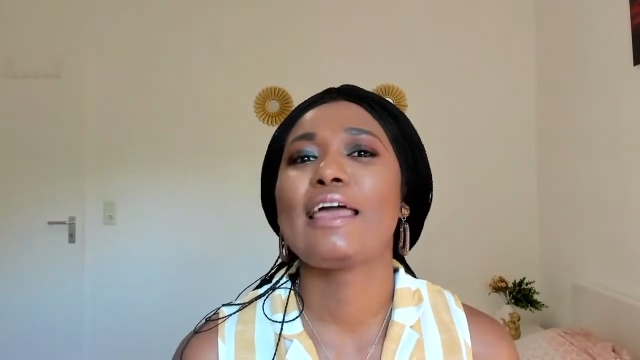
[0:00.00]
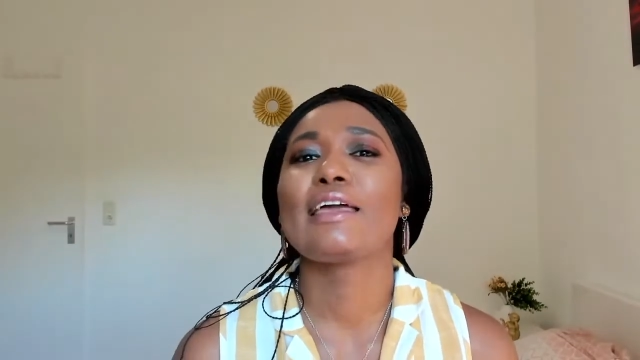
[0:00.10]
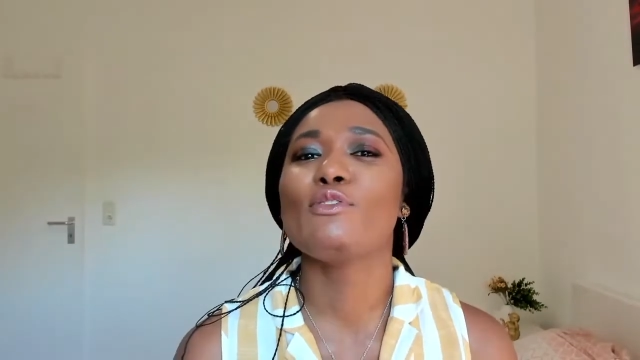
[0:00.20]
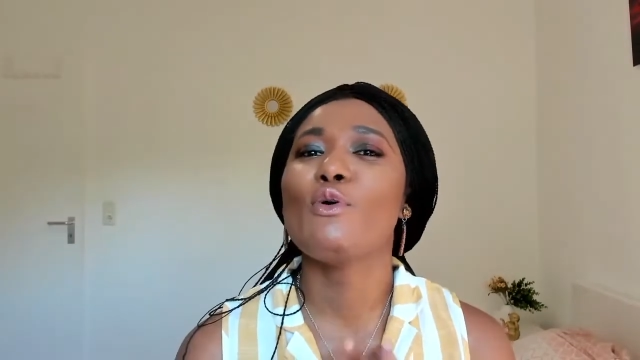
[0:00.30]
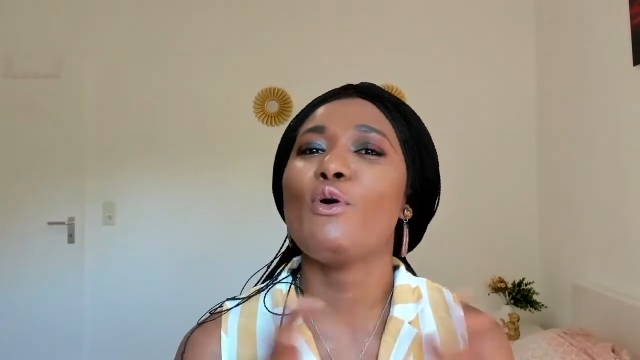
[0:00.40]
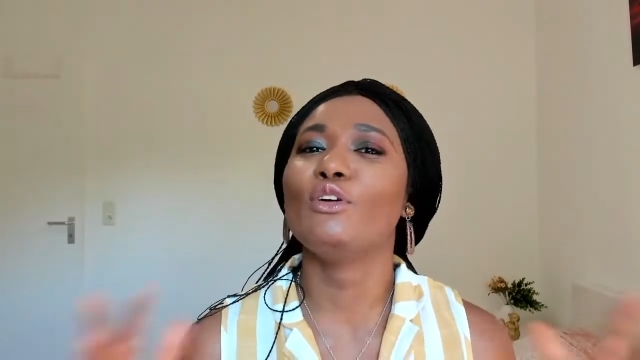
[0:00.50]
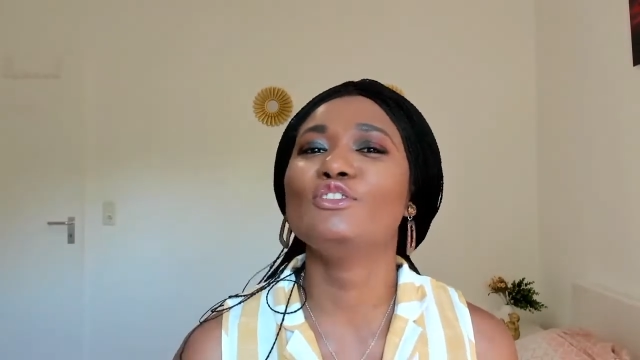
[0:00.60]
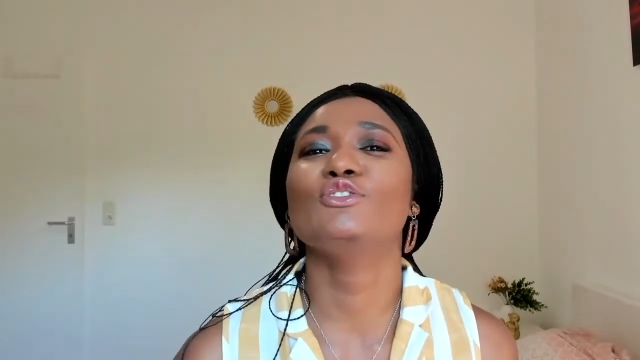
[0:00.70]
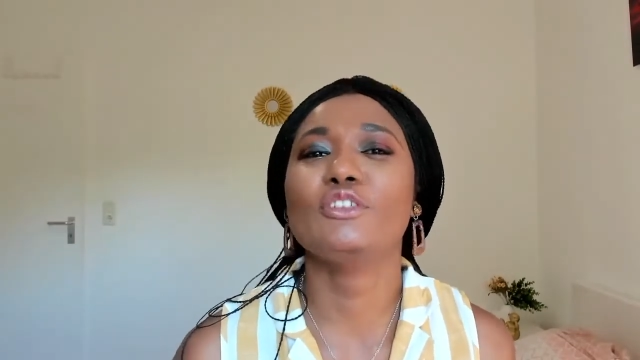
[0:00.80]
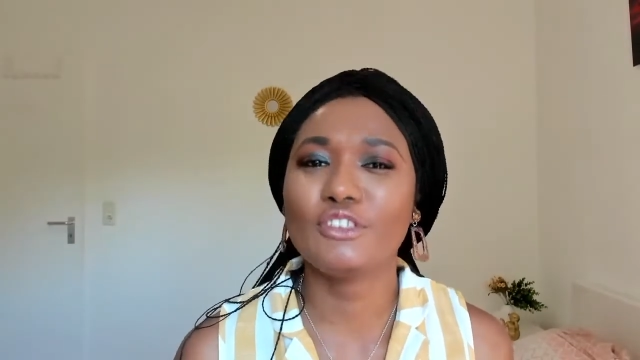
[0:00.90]
I know
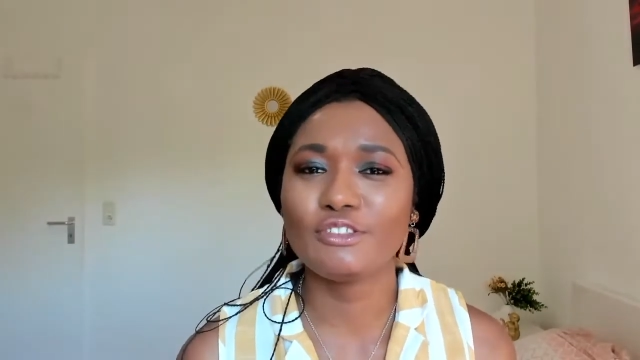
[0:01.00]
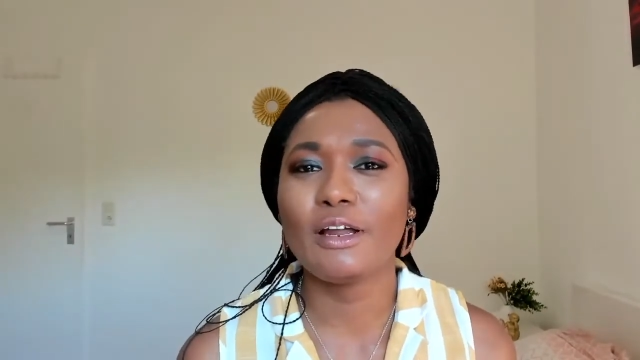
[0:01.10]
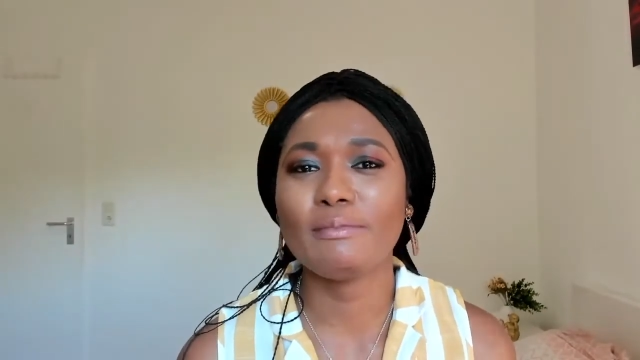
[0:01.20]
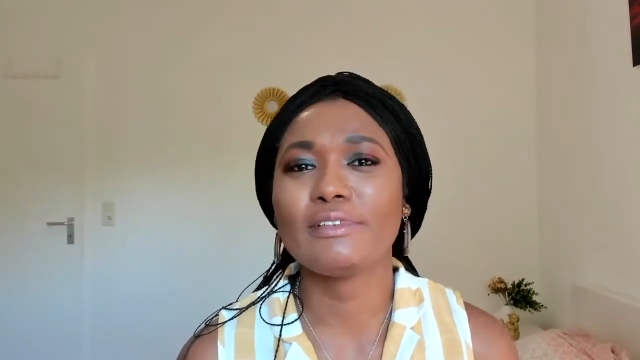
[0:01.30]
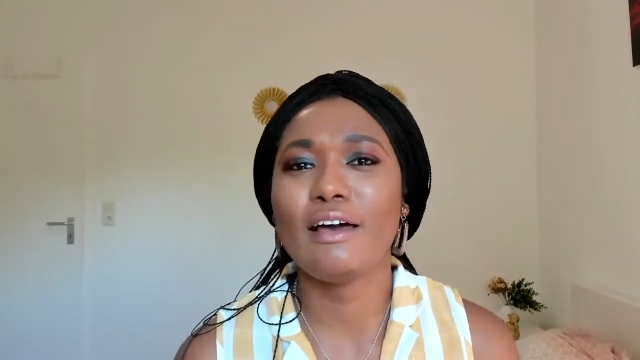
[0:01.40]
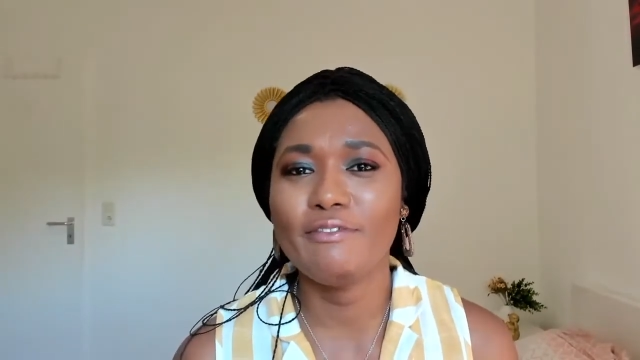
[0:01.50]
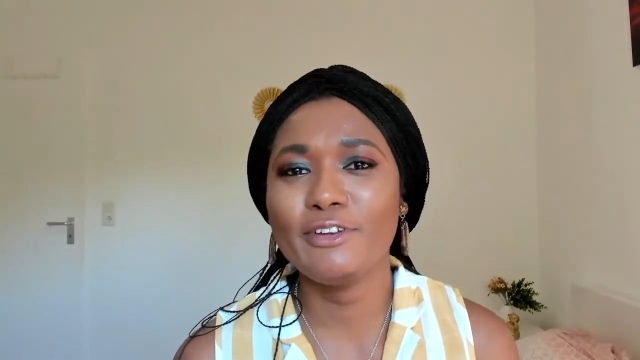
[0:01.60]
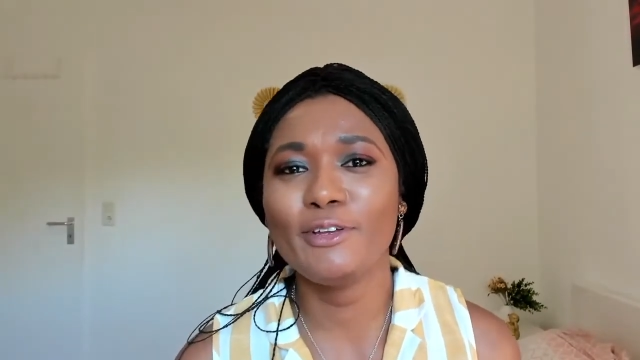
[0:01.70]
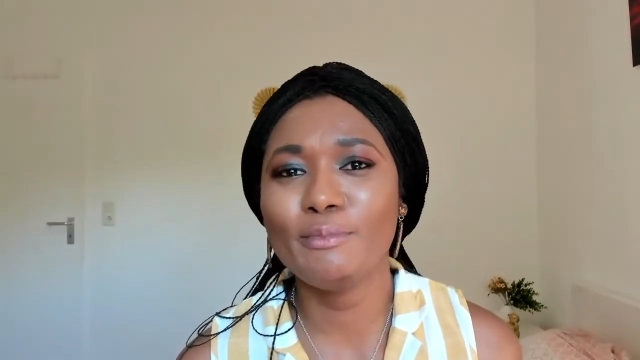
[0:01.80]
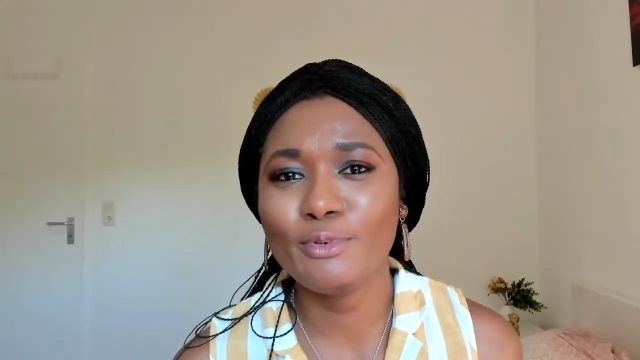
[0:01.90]
all the nursery rhymes
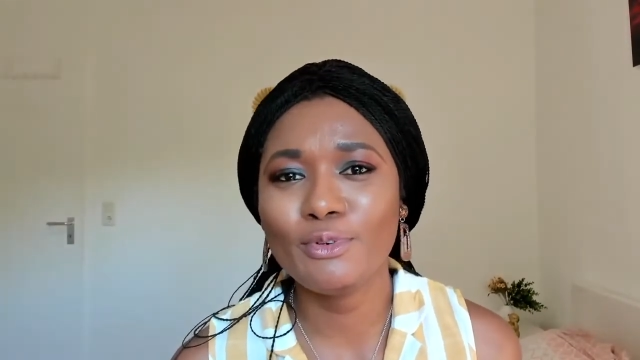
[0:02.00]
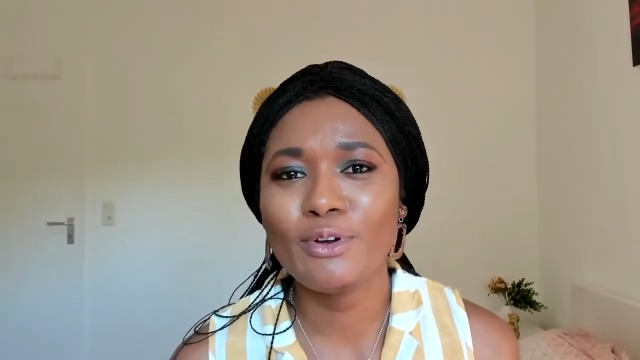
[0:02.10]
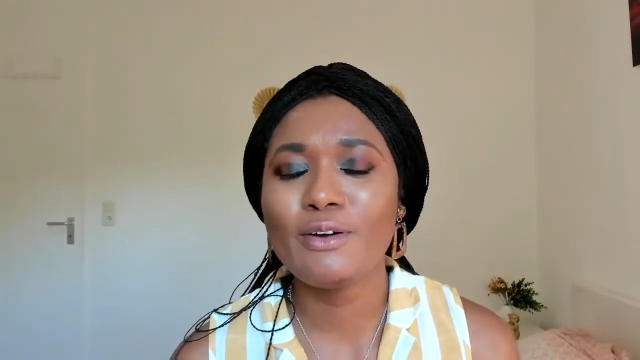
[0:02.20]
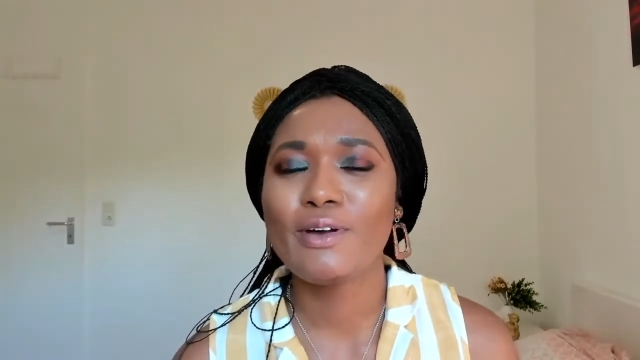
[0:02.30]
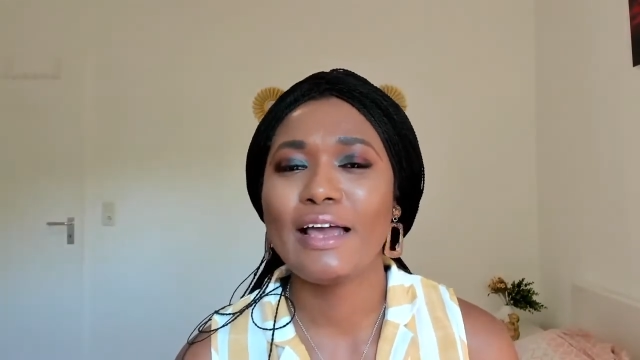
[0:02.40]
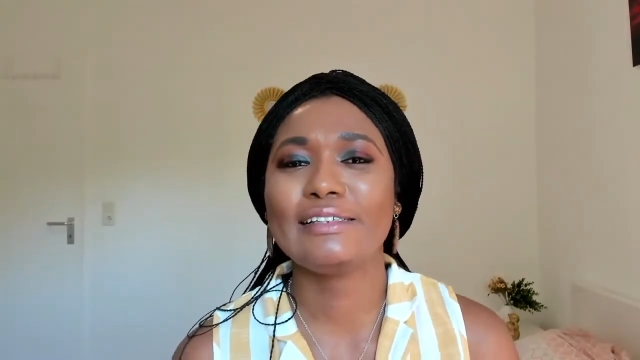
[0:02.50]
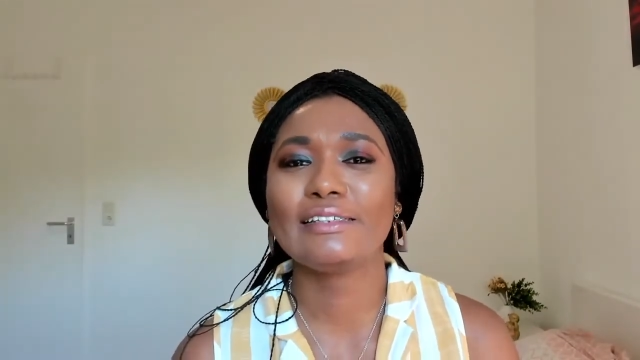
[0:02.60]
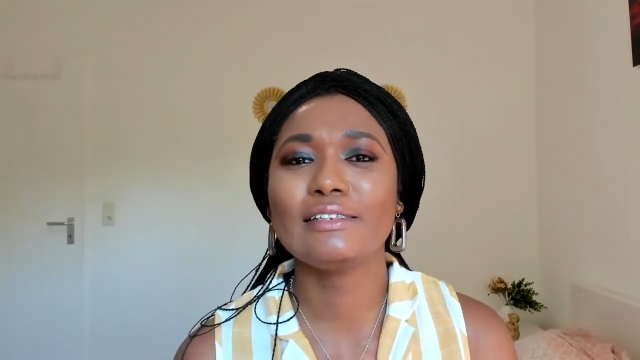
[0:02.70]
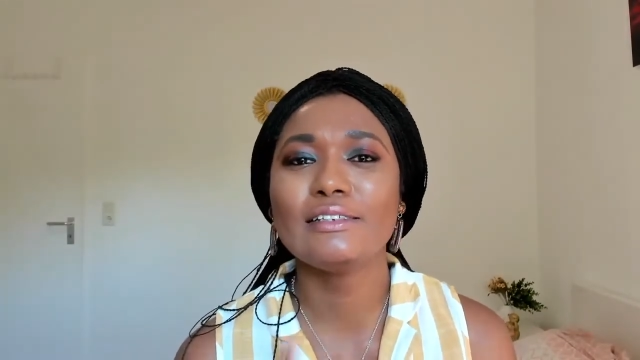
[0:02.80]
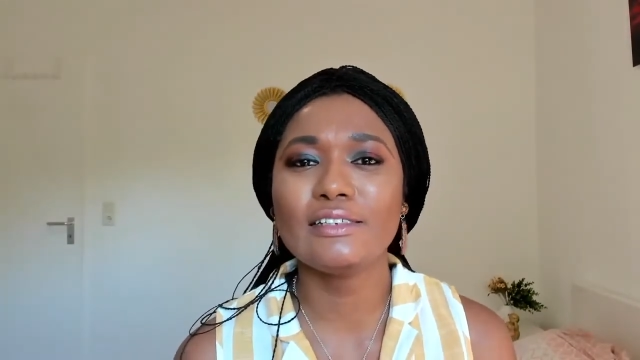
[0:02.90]
available. I
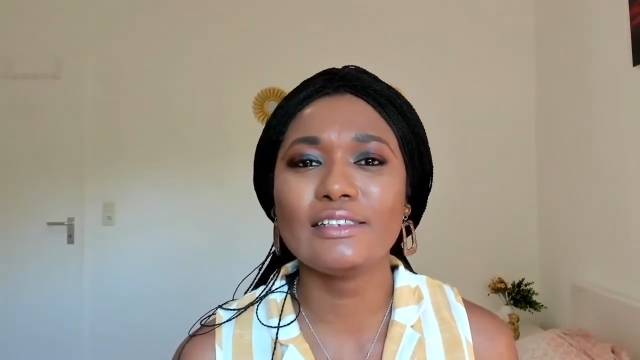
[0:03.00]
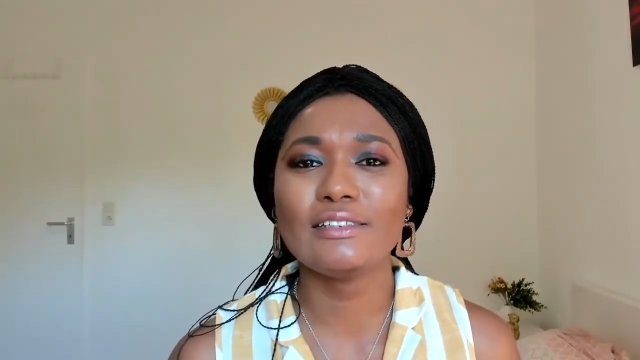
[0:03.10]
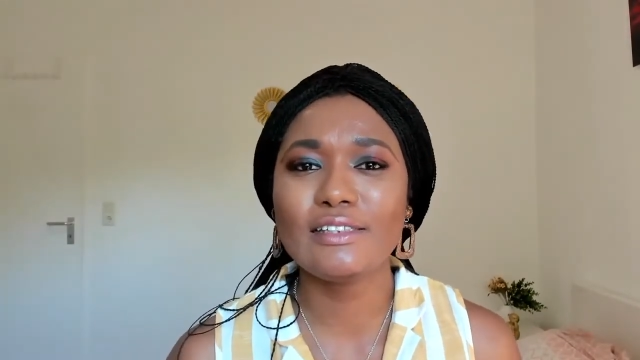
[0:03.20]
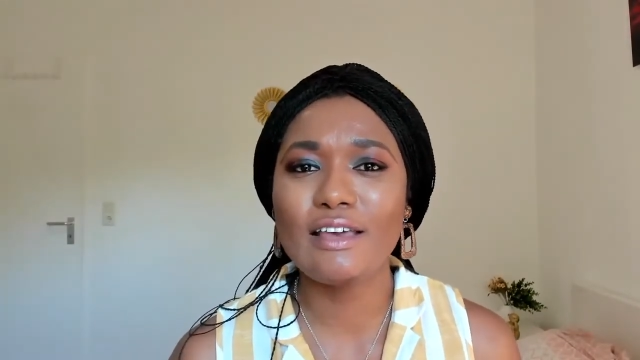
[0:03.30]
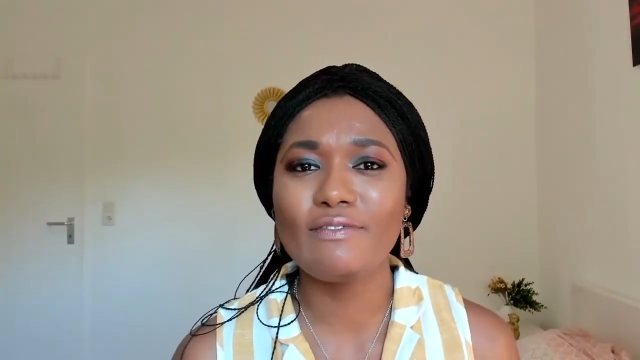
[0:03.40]
sing it.